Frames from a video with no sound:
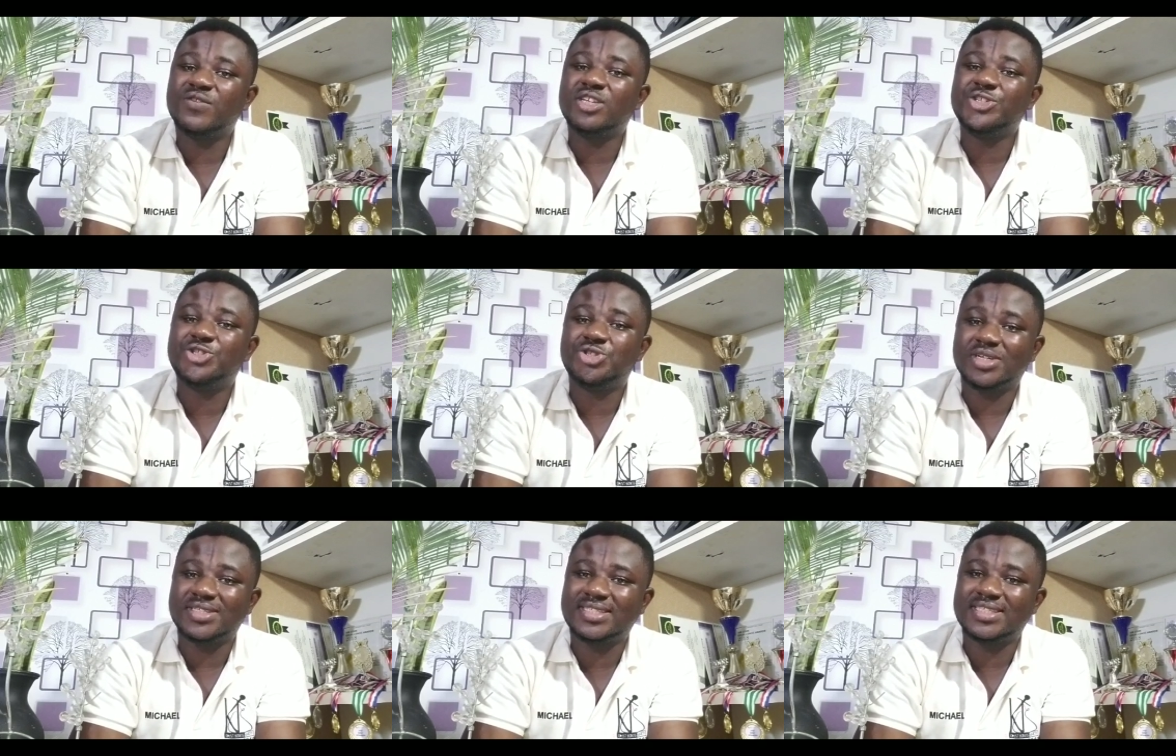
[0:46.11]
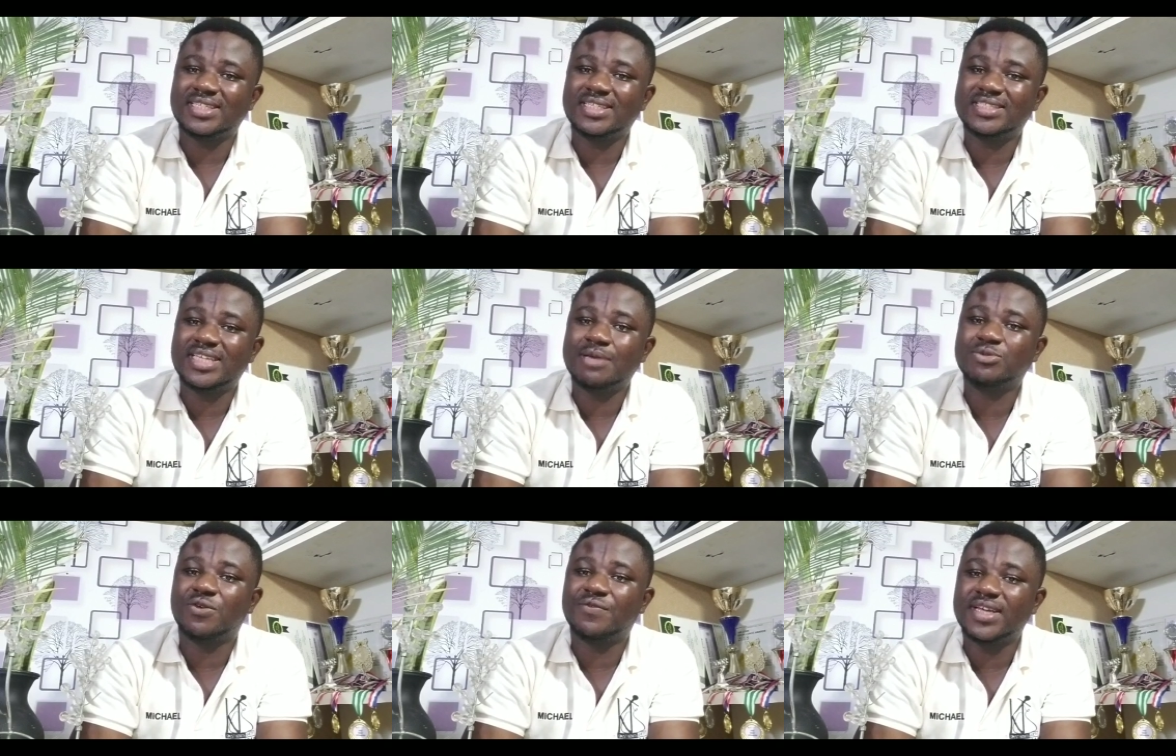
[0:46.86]
interest in
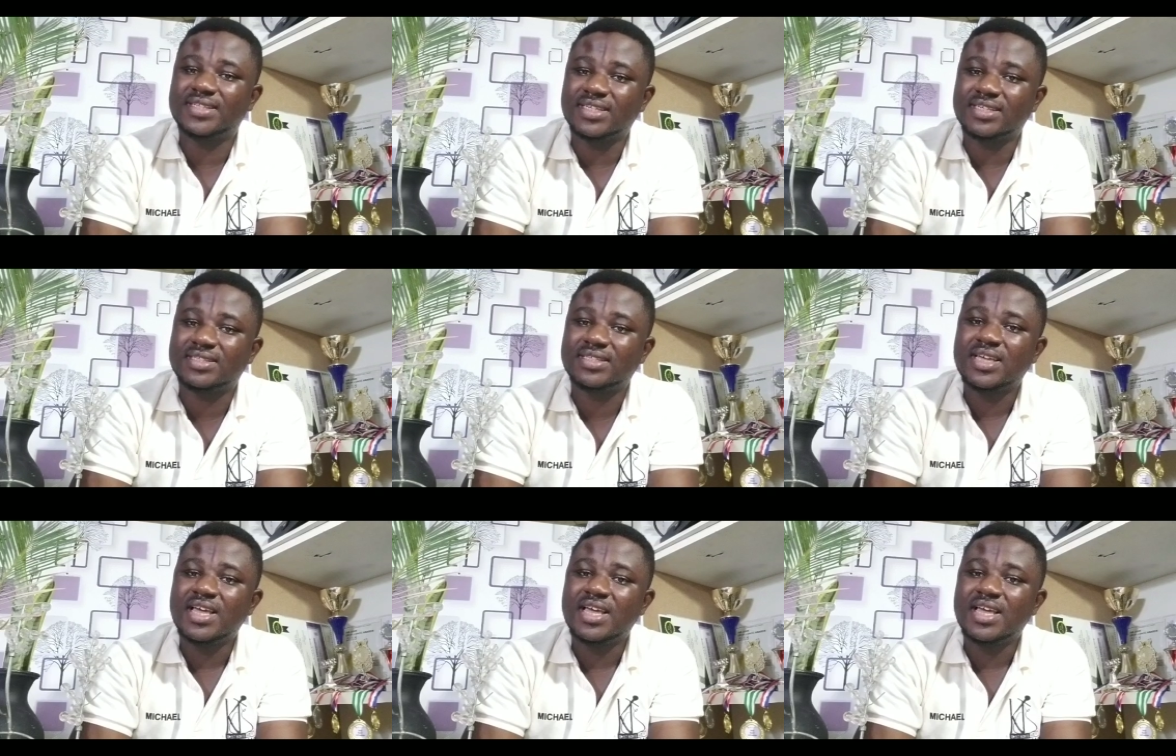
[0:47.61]
terms of ethics,